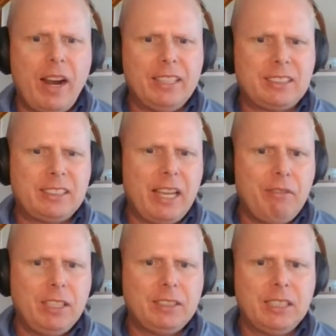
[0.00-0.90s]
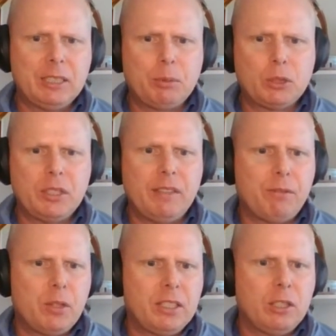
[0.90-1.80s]
right,
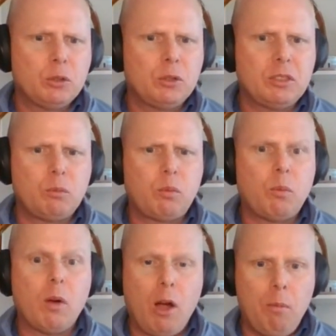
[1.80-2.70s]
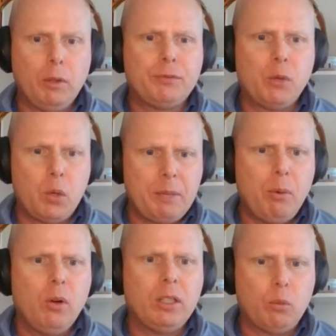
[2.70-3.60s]
76% free throws, almost
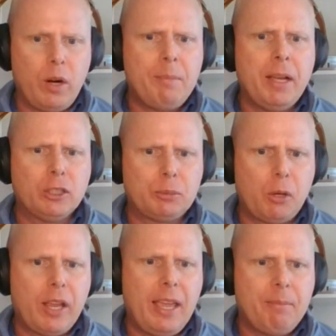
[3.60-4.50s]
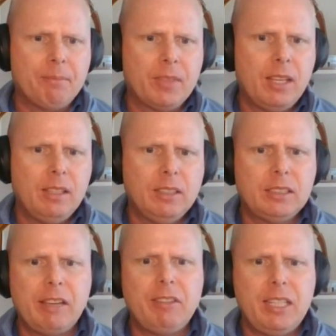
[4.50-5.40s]
40-point rebounds per game,
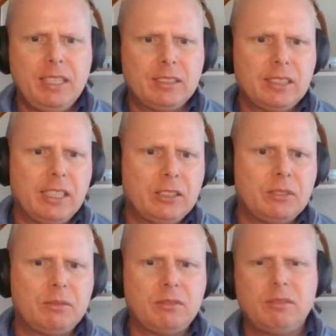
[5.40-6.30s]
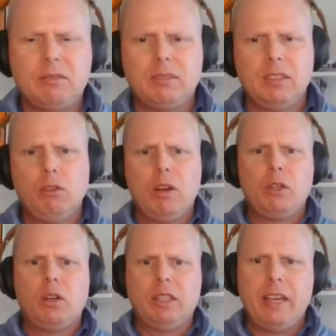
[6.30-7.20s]
17 assists, a little
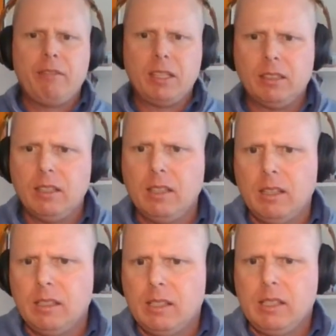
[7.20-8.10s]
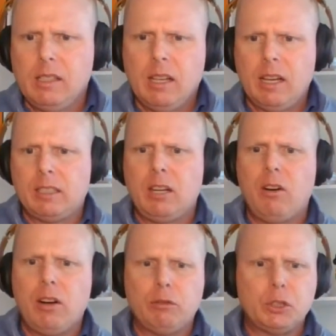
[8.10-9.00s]
under 11
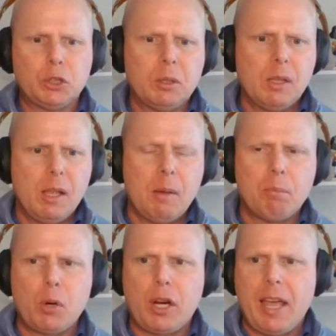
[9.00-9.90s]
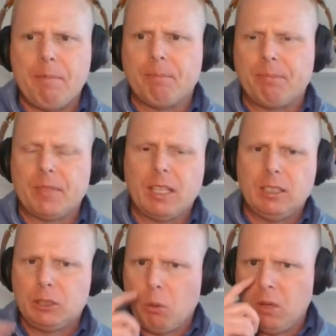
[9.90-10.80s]
turnovers per game.
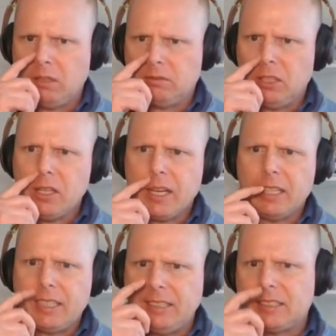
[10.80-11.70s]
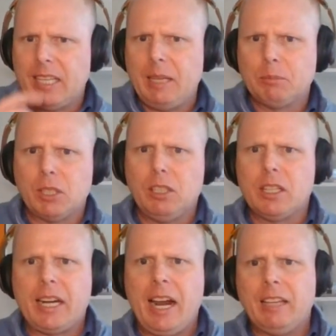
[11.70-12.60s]
So when looking at these teams and
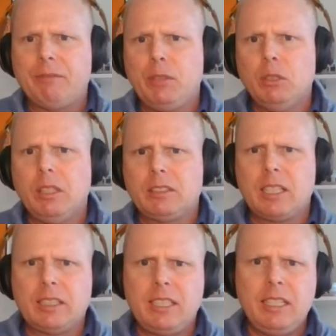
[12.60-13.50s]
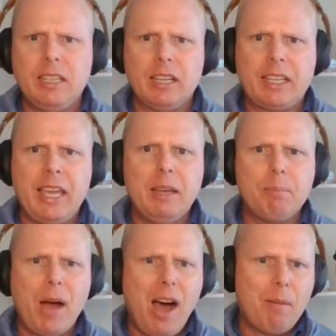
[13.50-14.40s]
looking at, if you look at the
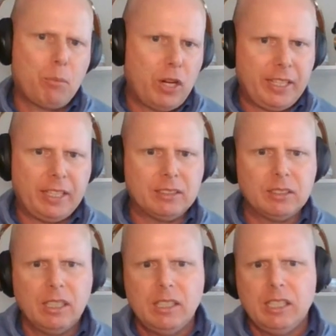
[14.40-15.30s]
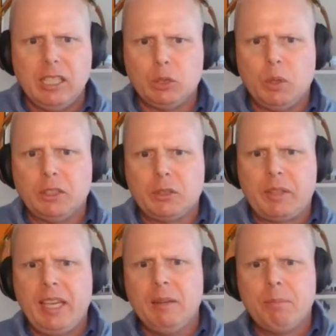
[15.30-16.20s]
KenPom rankings as well.
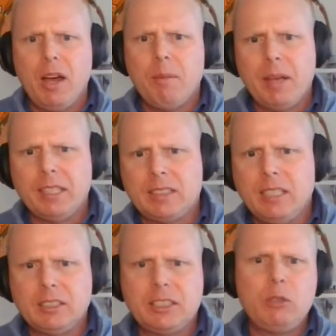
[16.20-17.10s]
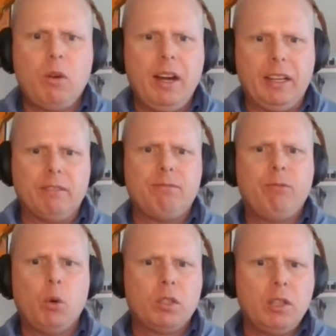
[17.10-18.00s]
So KenPom has Tennessee ranked
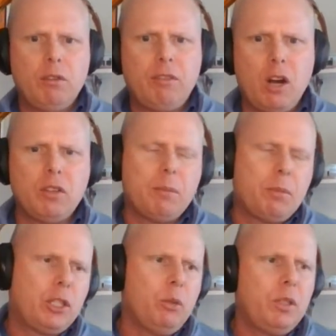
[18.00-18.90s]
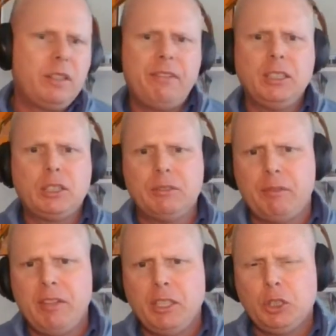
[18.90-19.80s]
fourth overall, number two in
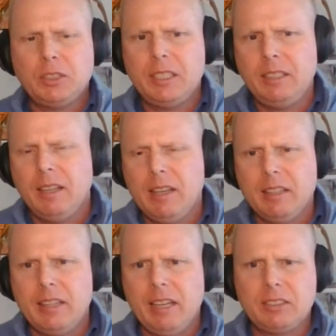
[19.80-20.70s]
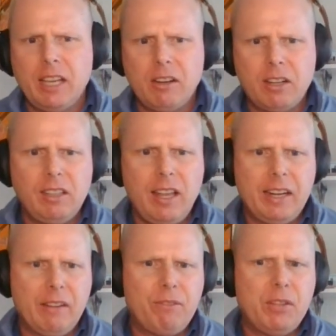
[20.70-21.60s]
defensive efficiency. They have South
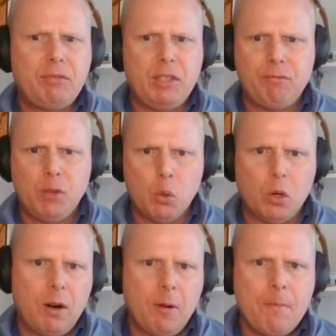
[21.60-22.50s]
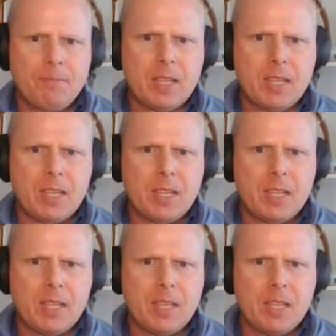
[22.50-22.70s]
Carolina at 54.